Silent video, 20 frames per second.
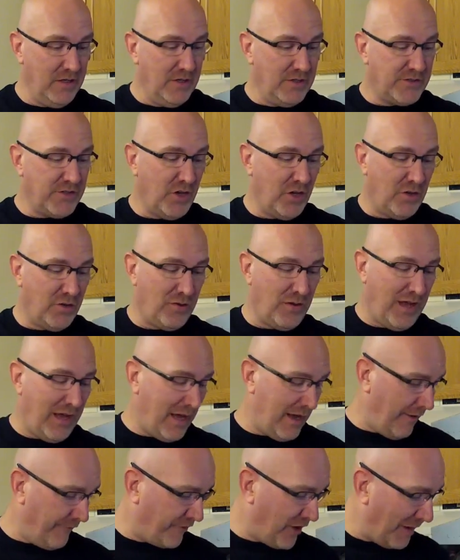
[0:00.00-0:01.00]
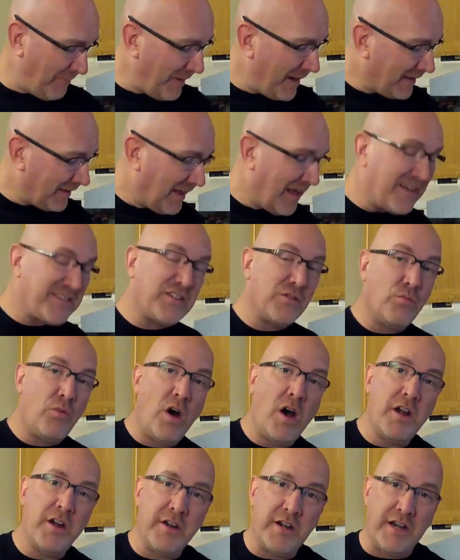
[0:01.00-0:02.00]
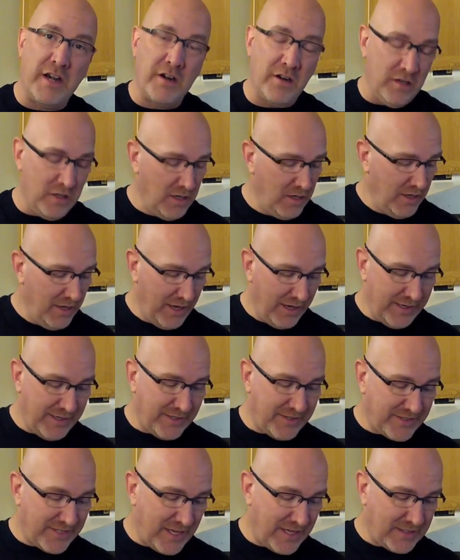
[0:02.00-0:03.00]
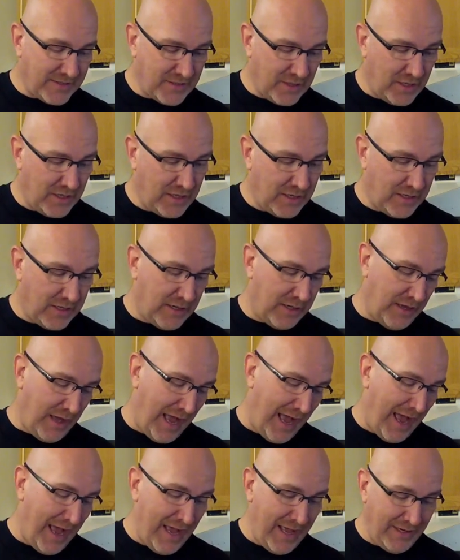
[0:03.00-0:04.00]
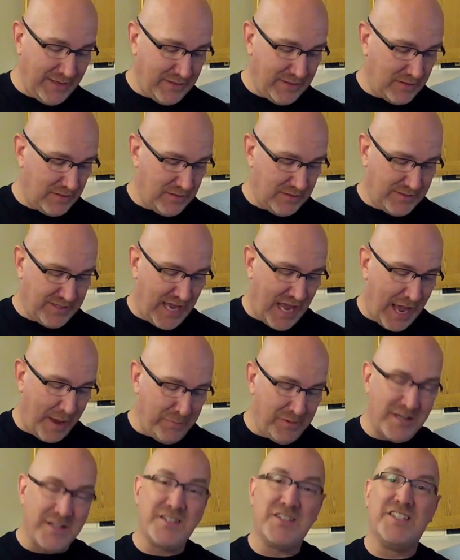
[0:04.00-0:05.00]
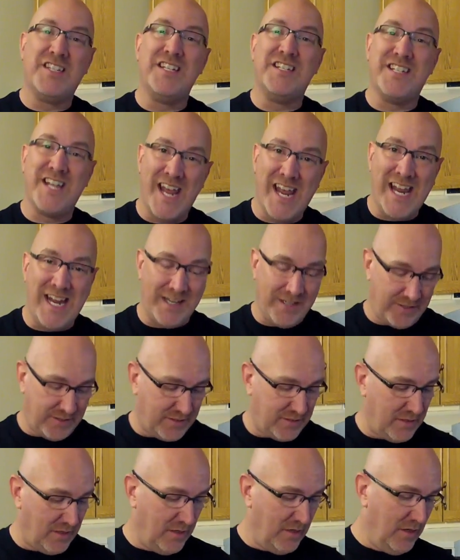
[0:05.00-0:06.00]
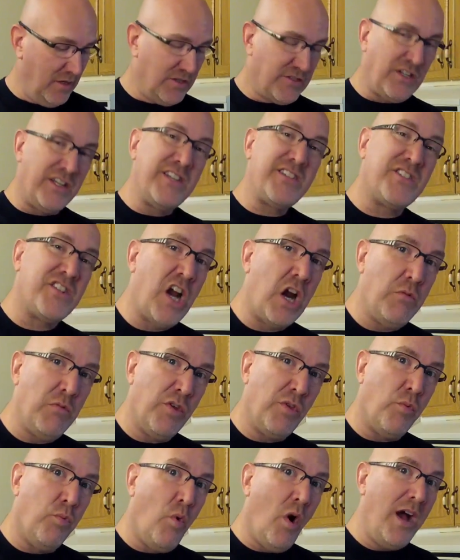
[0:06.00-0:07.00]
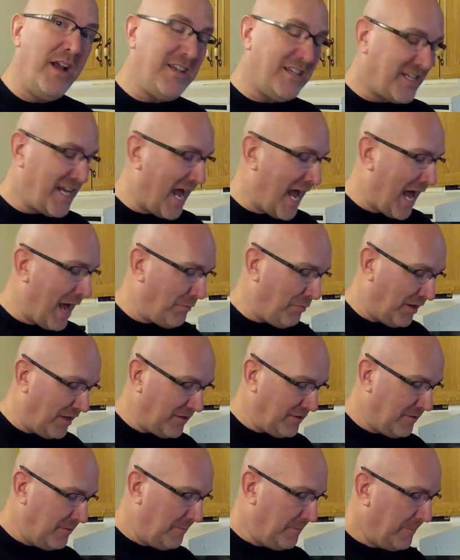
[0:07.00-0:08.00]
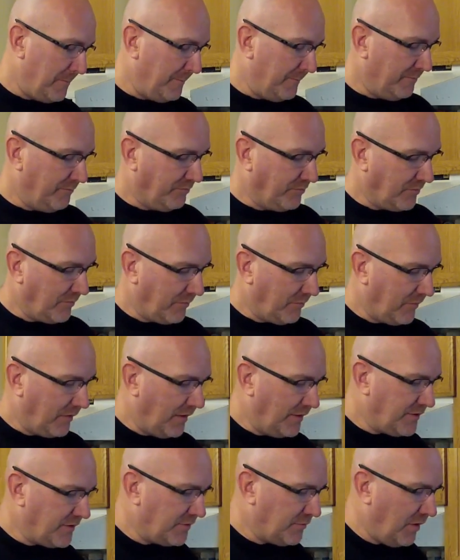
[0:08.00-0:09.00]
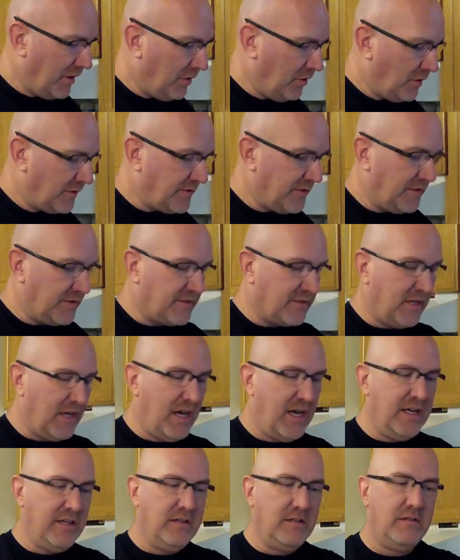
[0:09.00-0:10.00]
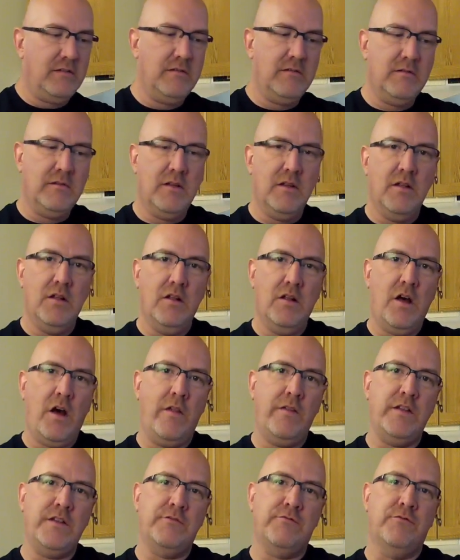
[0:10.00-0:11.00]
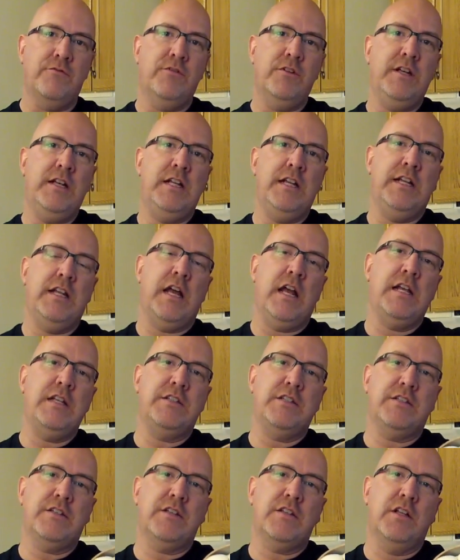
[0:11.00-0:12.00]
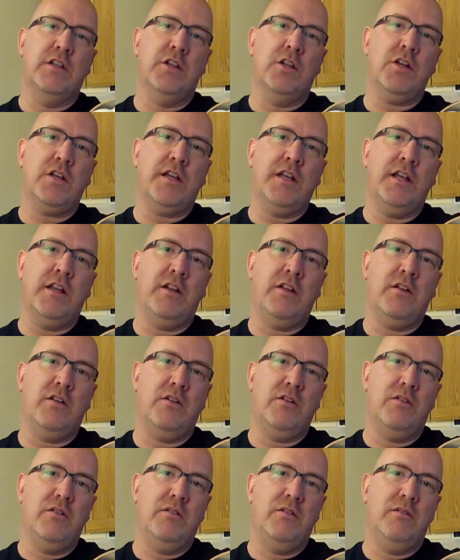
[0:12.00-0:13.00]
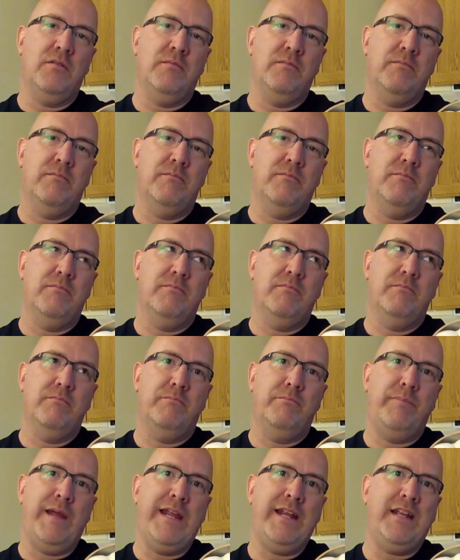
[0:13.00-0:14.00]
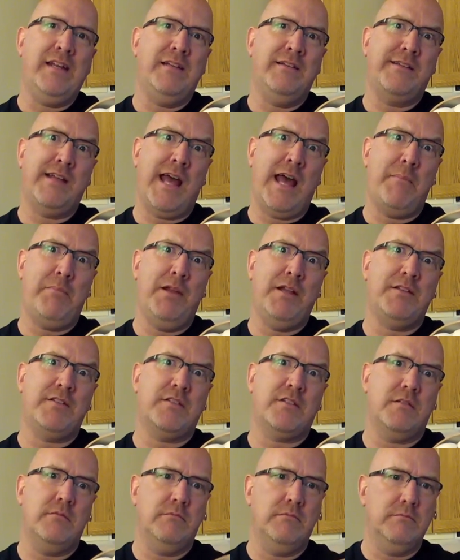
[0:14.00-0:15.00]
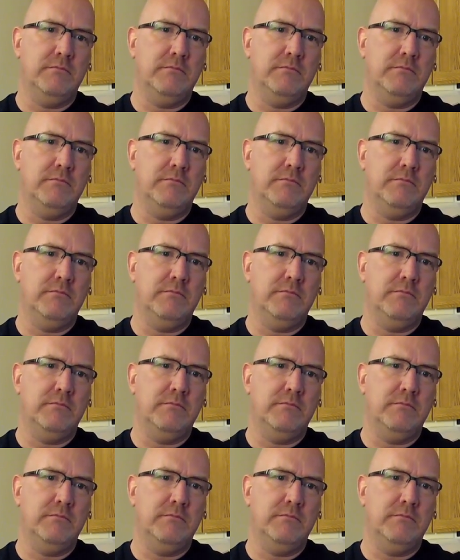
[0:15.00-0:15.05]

So I've got my glass of water here and it just says add tablets to taste. So let's start with one tablet. This is what it looks inside. All these really nice looking bacon tablets.